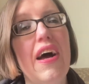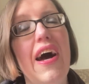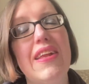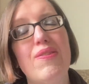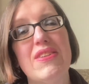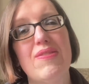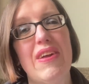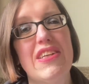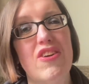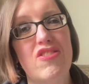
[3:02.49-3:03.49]
And there wasn't
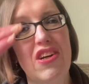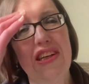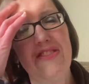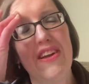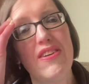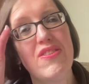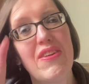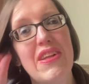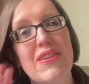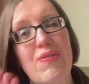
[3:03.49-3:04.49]
many sort of drinks for those of you
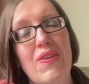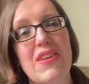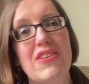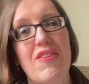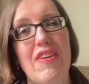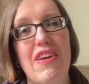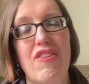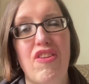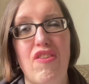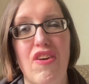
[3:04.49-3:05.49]
that didn't want sort of like
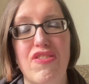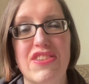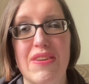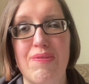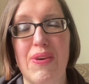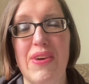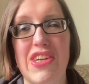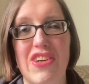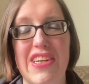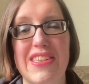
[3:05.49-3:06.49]
froths and milky
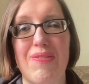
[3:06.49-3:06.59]
drinks.